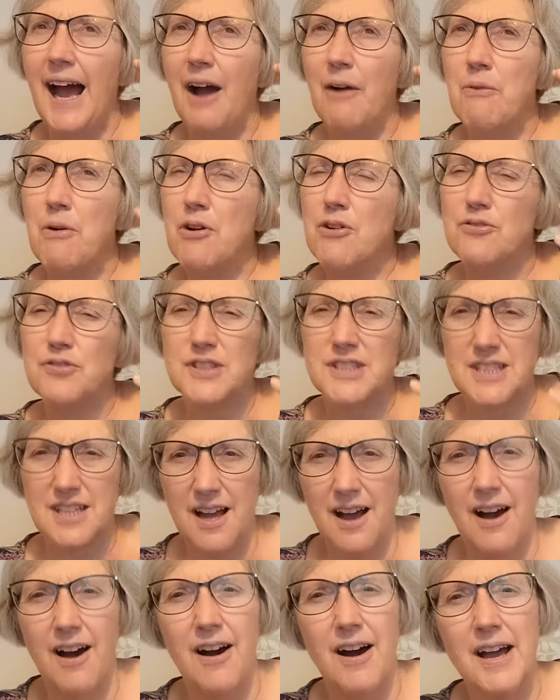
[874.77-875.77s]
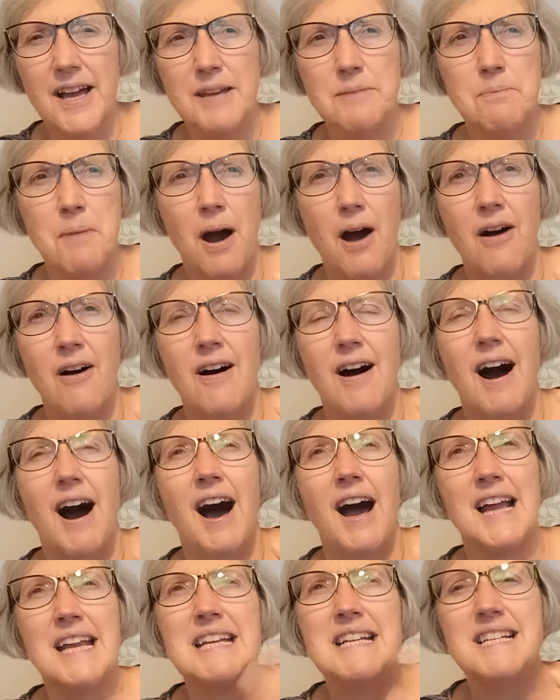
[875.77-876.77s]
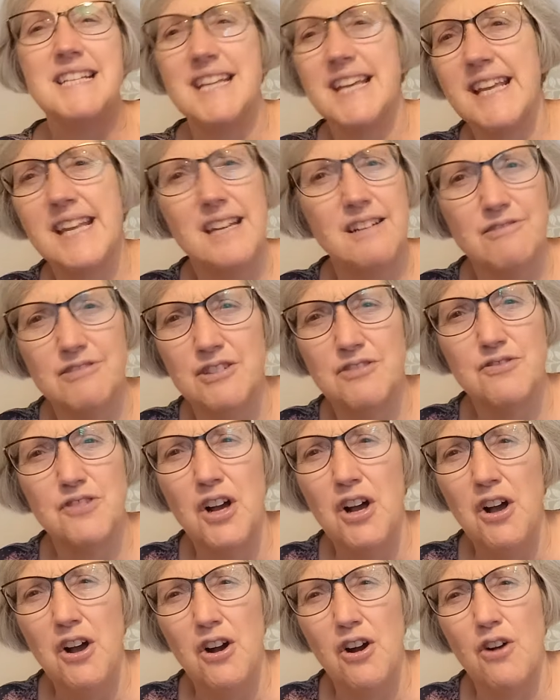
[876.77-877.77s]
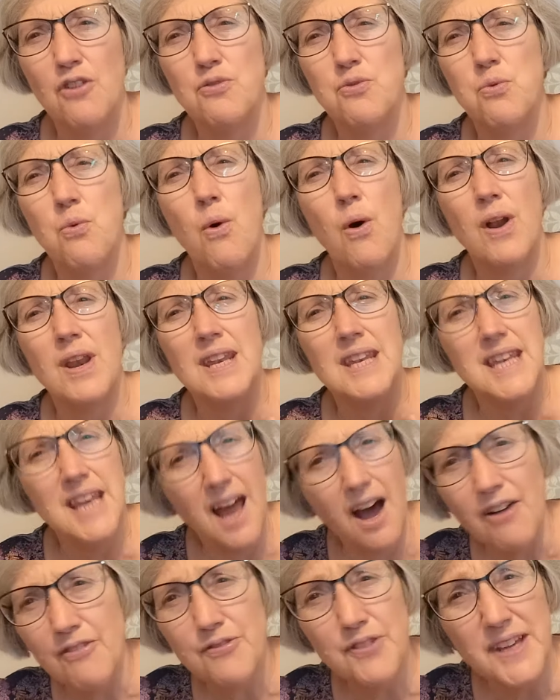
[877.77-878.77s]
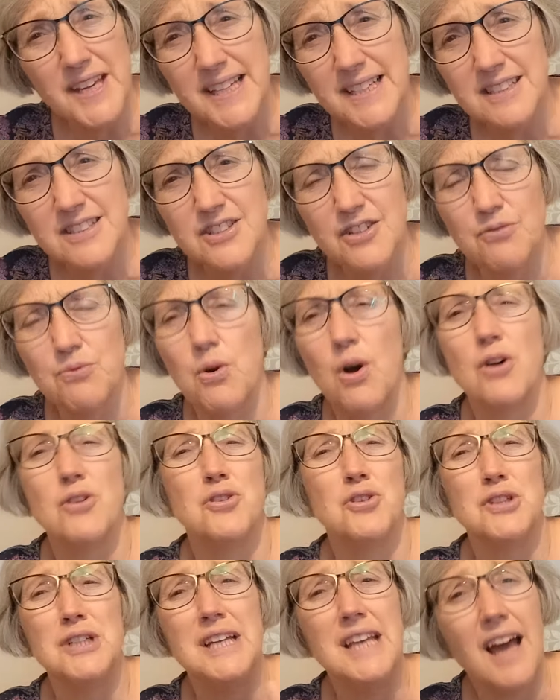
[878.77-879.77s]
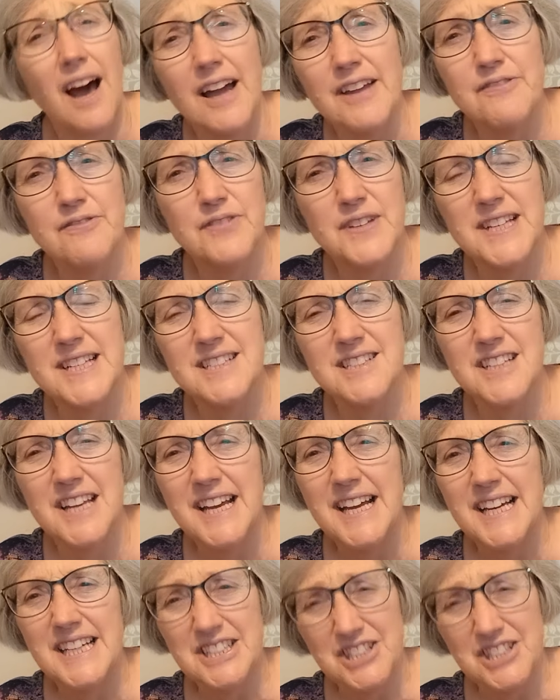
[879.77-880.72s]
over time our idea of what love is, of what a good life is,